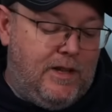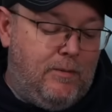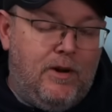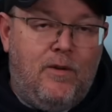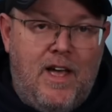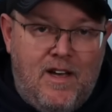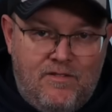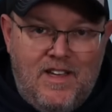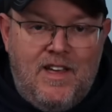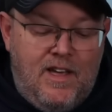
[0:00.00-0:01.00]
We don't have
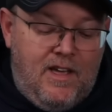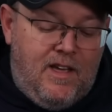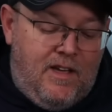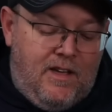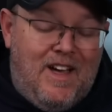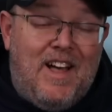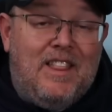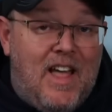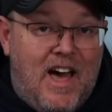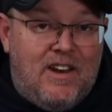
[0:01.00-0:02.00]
a
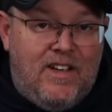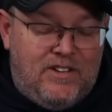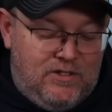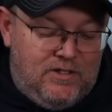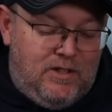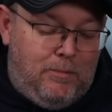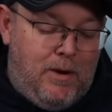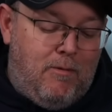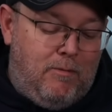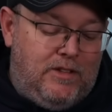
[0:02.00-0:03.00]
lot of extras. They're
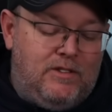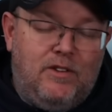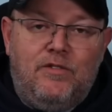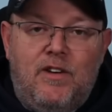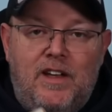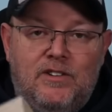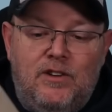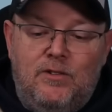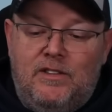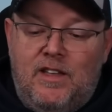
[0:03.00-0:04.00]
probably still fine
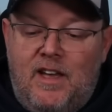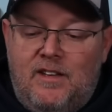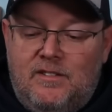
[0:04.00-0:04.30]
tuning that.